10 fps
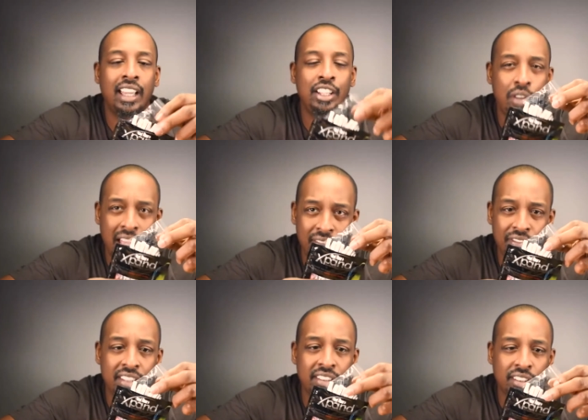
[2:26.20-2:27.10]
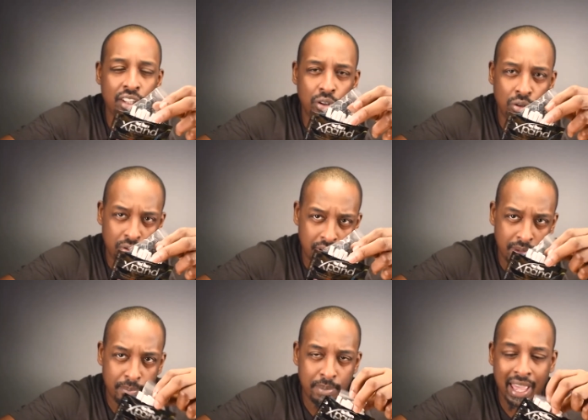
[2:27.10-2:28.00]
and you have this little
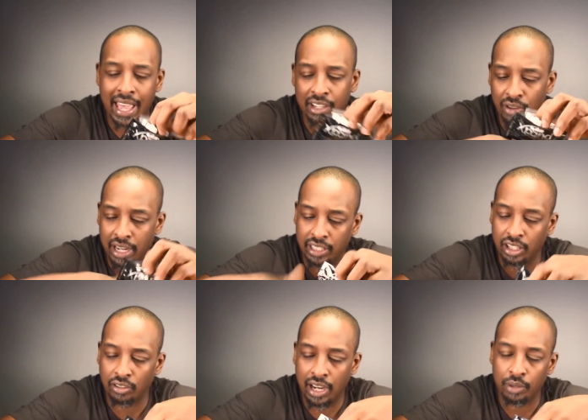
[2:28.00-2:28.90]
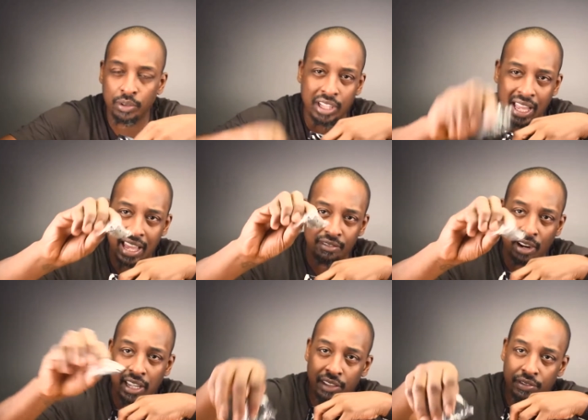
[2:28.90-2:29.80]
bag right here, right, which I have
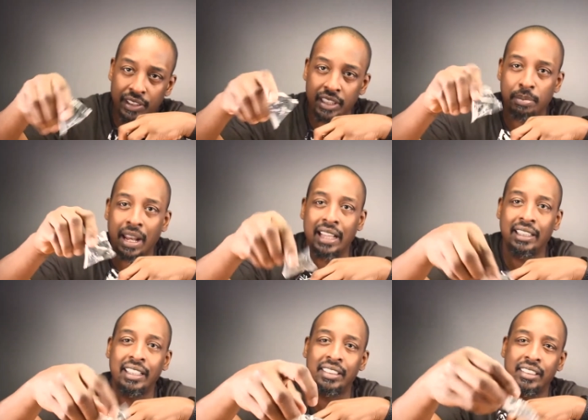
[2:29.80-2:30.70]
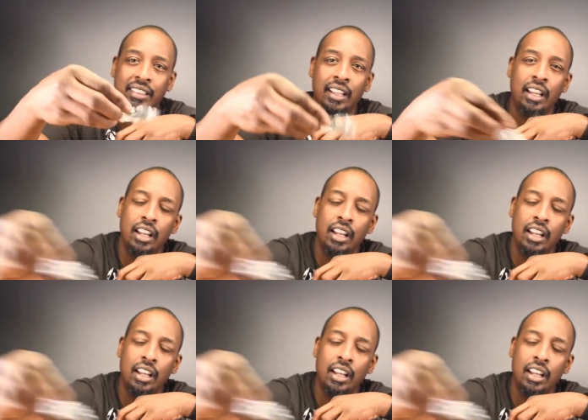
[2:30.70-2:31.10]
right here for these black laces.